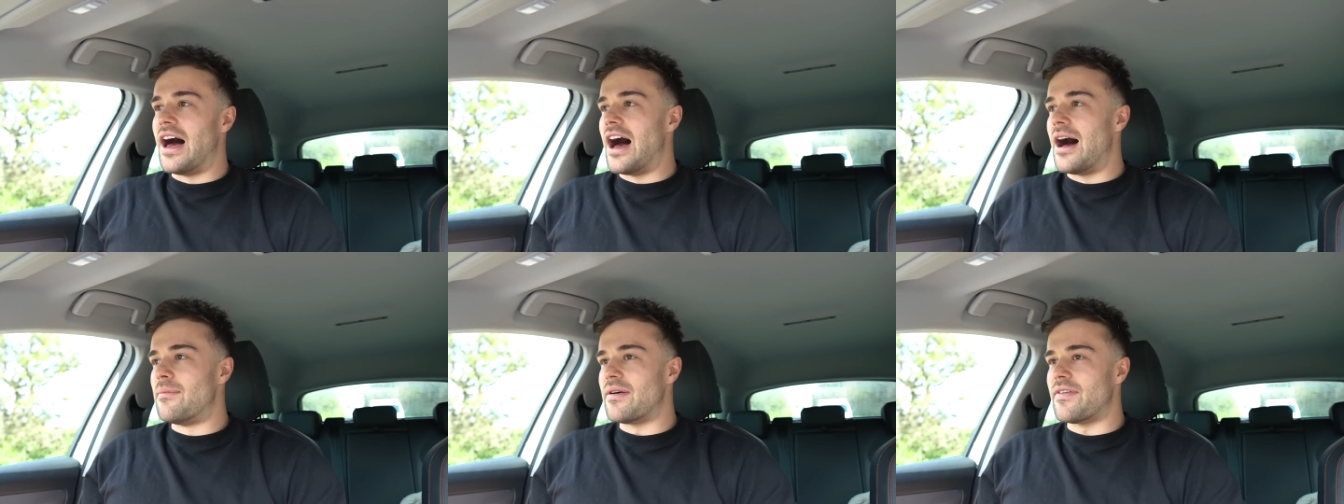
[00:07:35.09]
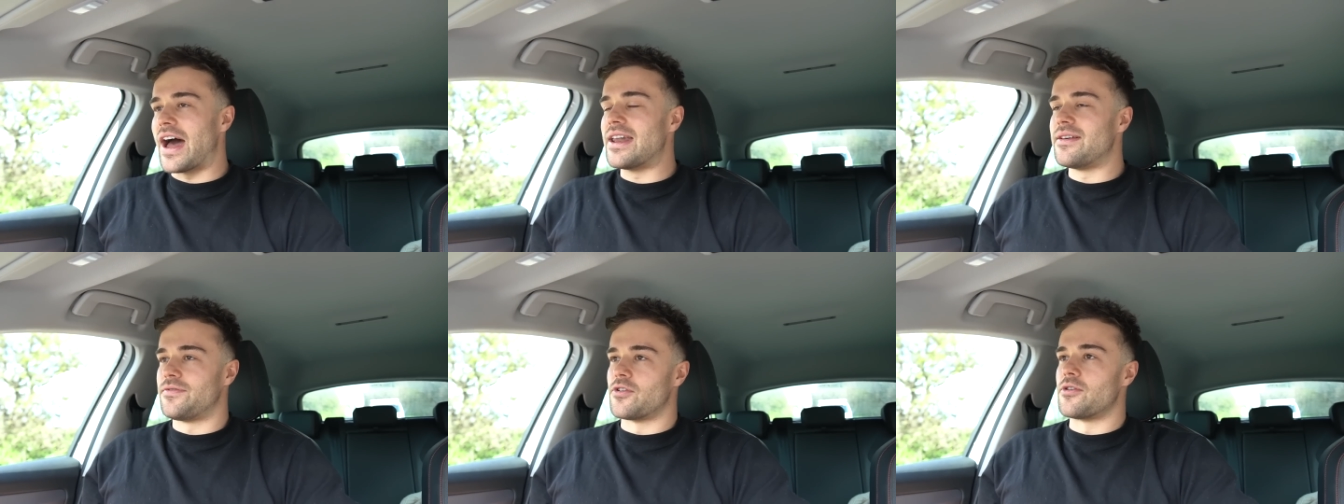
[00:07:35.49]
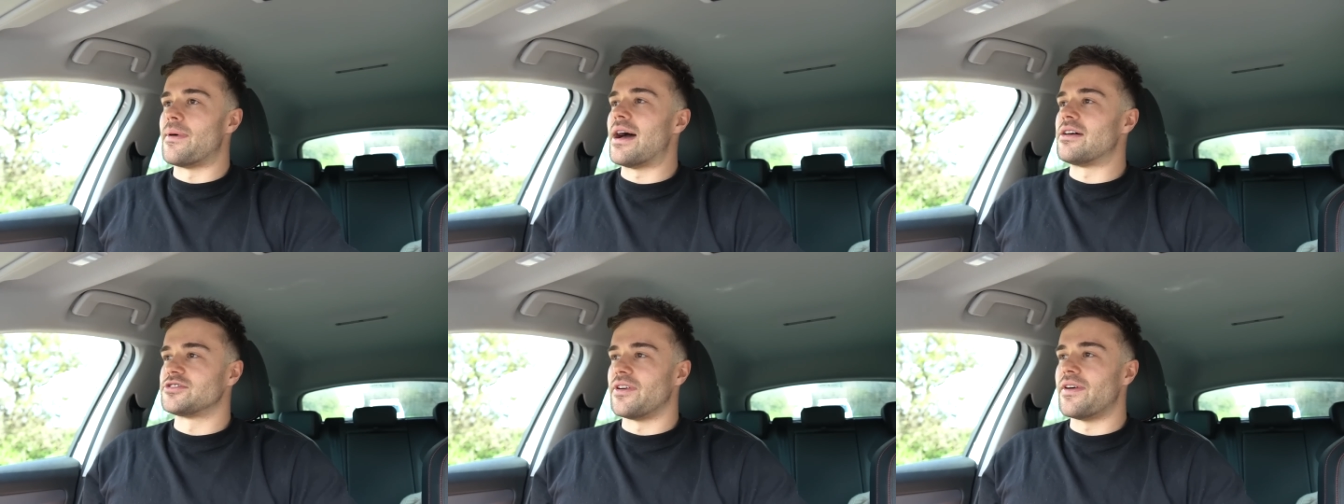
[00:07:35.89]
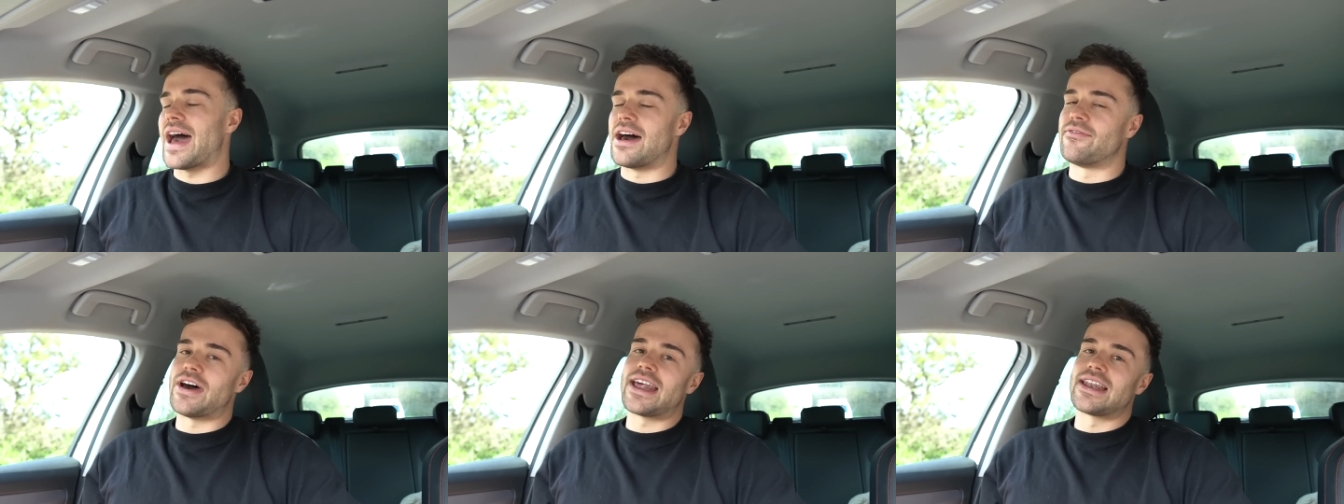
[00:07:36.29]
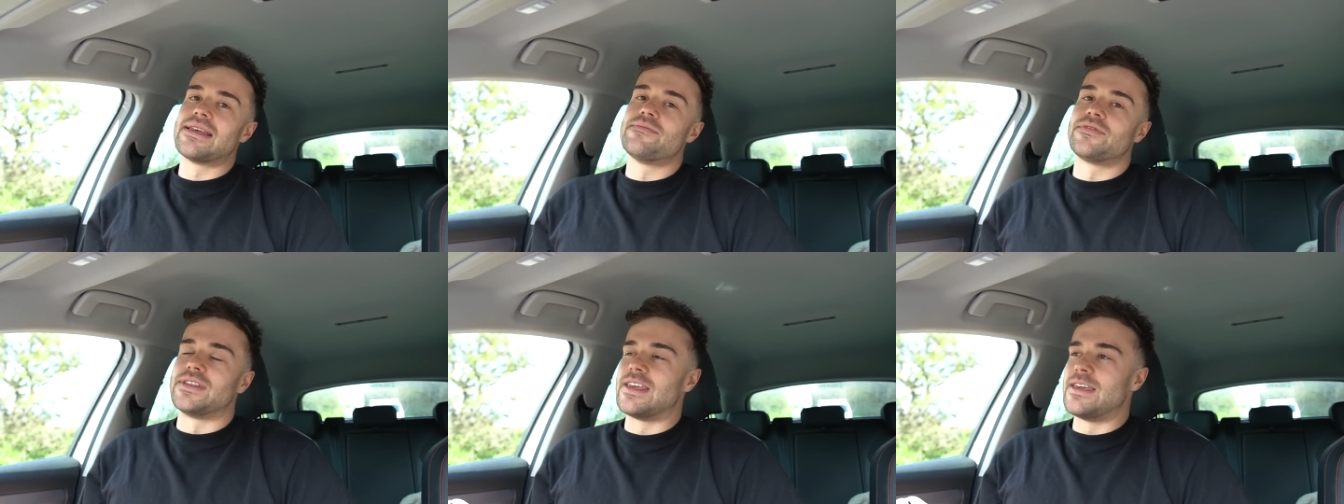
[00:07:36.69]
Um, I've had it for about so I've had
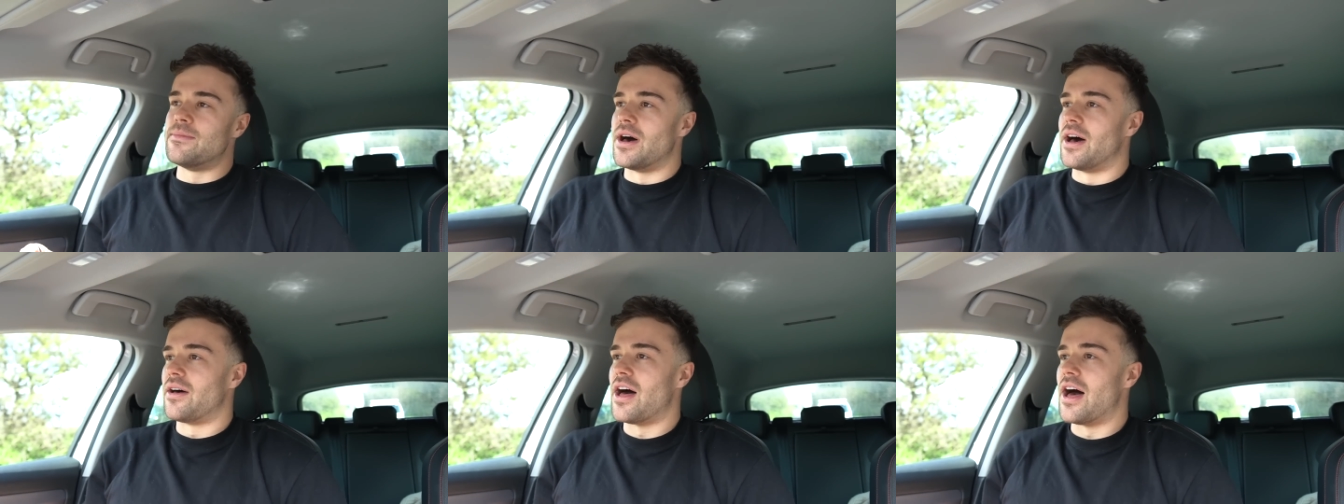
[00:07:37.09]
lymphedema,